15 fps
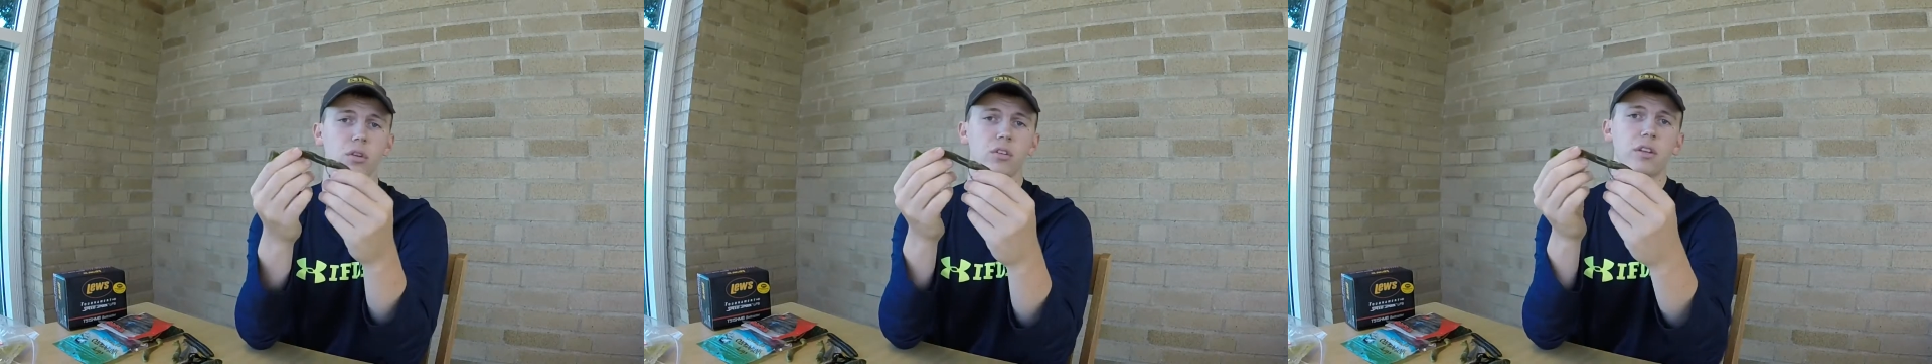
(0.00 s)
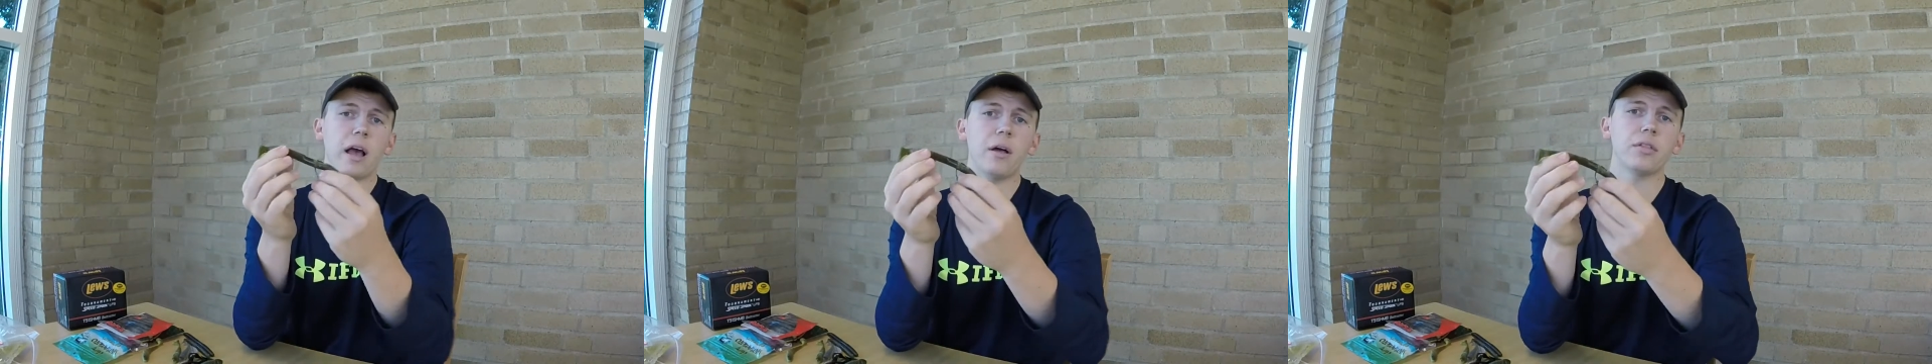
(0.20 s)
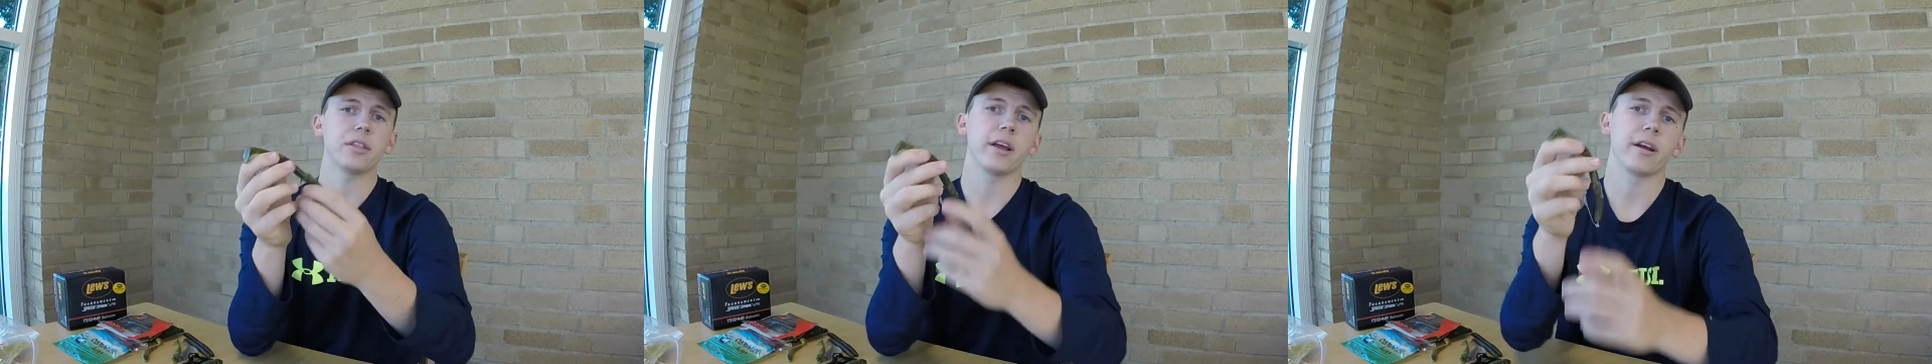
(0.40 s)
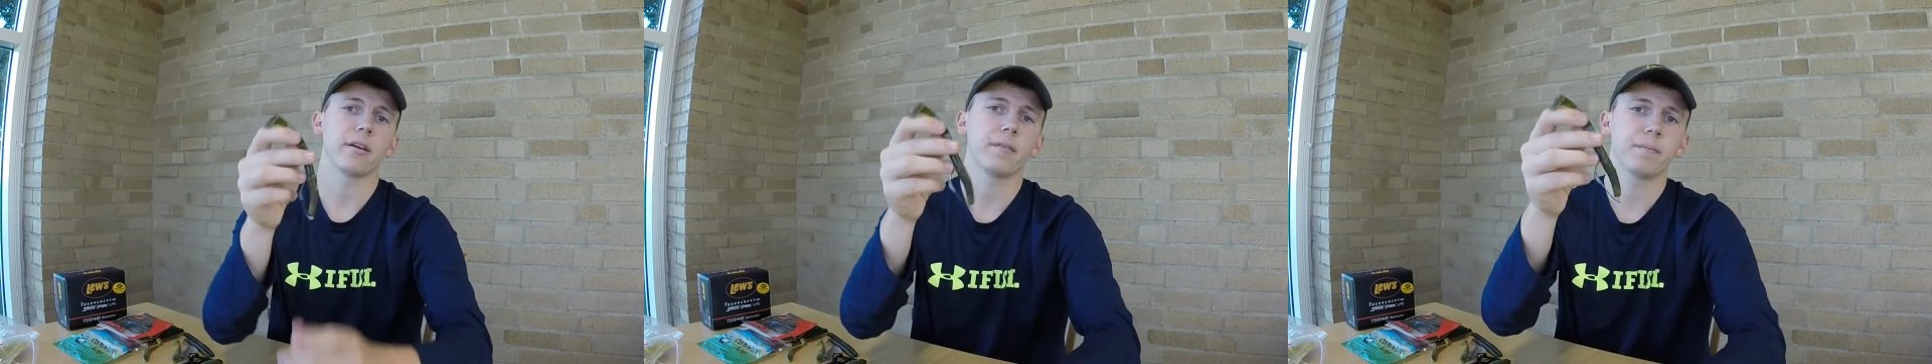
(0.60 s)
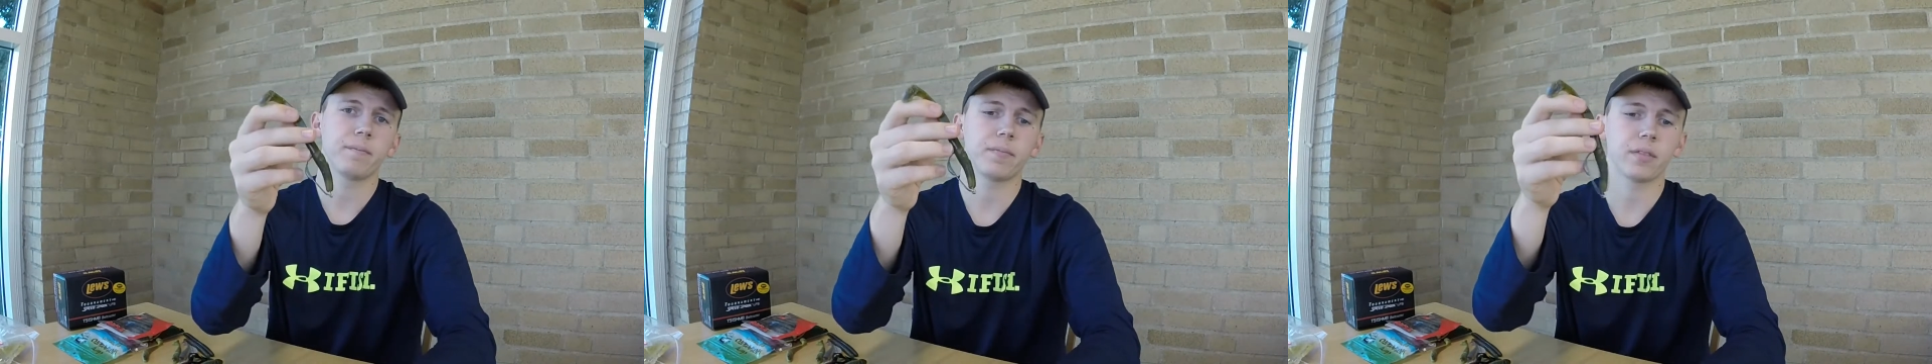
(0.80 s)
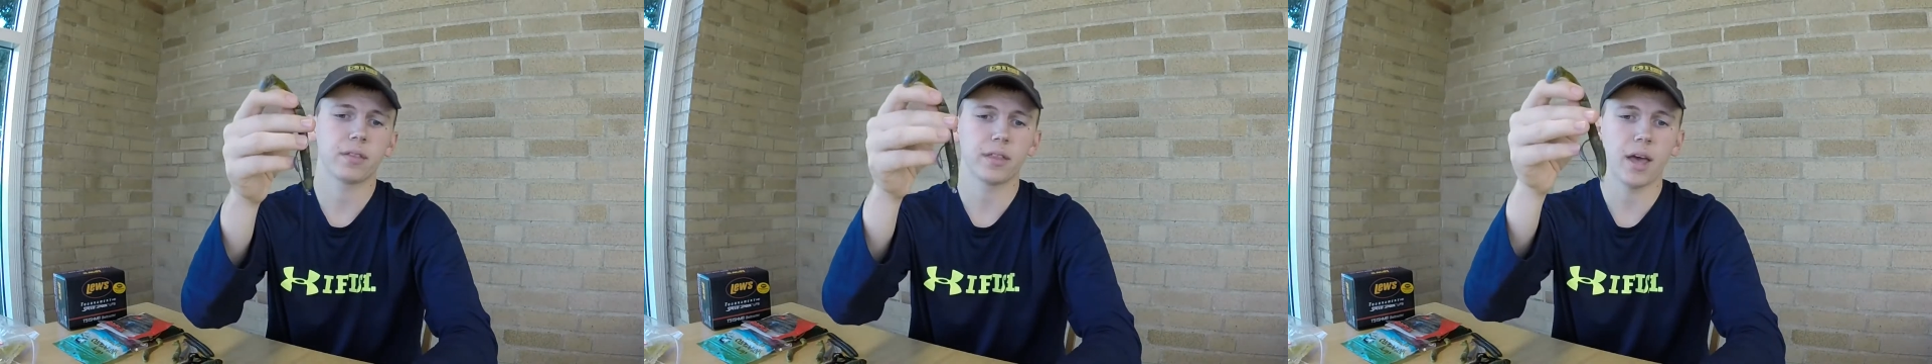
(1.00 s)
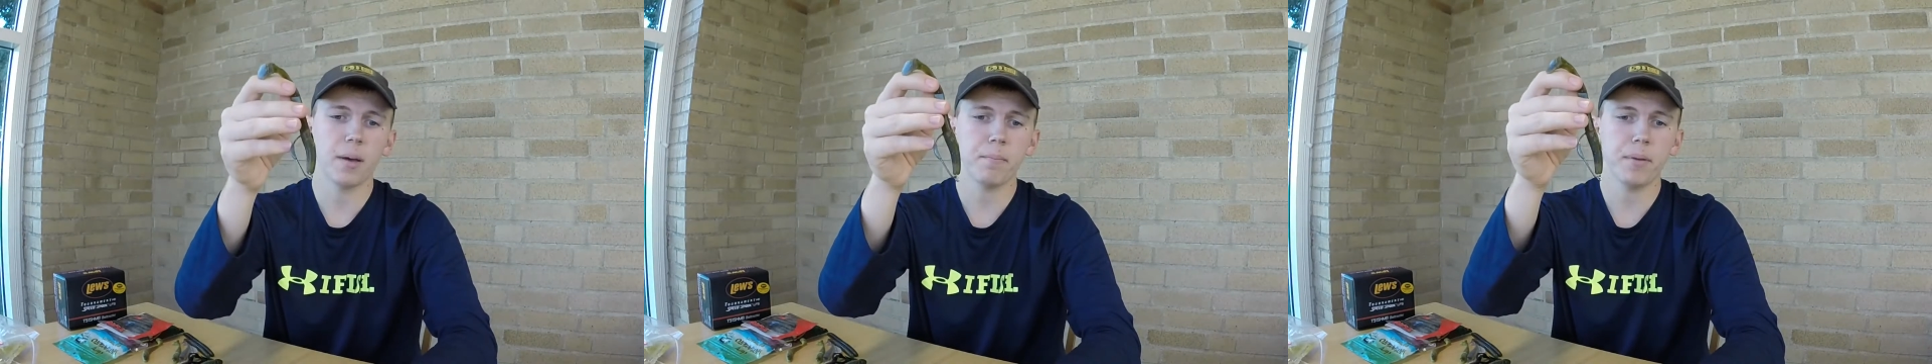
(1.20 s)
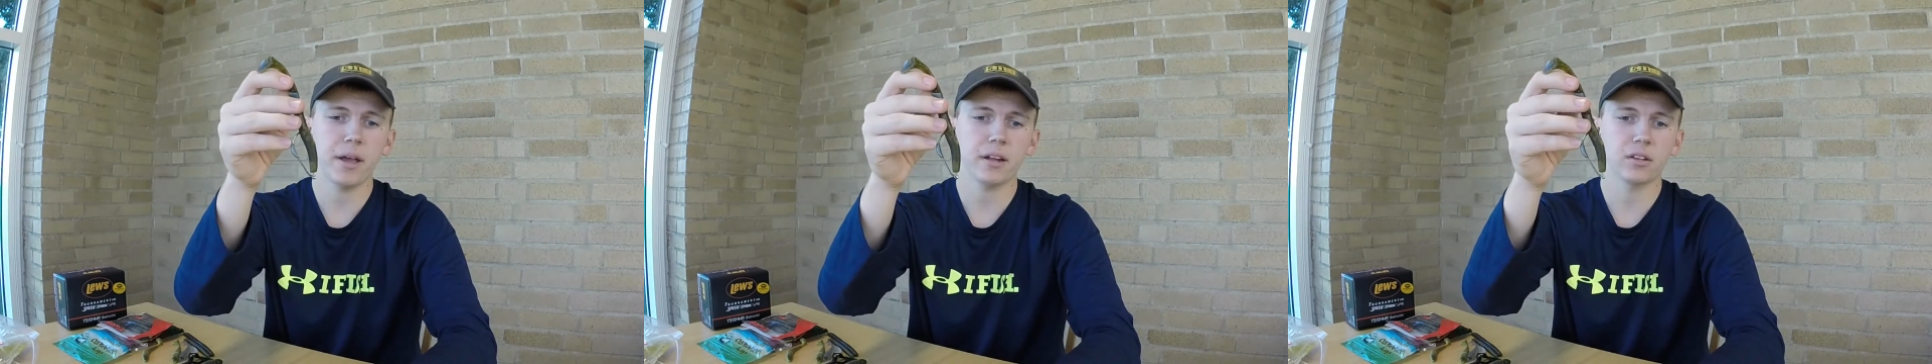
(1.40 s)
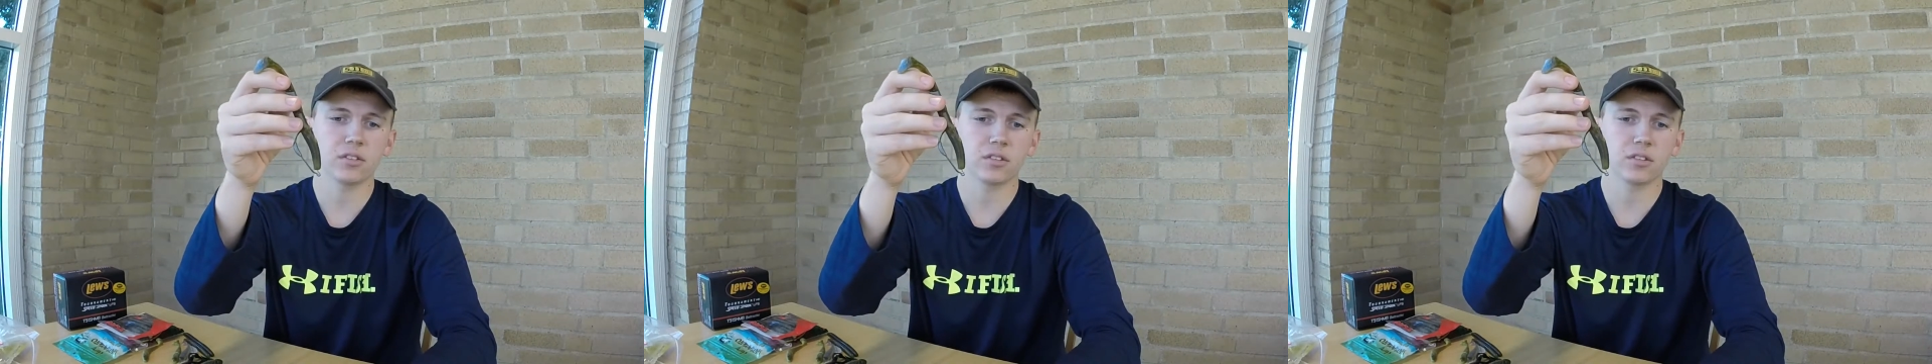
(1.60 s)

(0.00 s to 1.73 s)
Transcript: this out there, that bait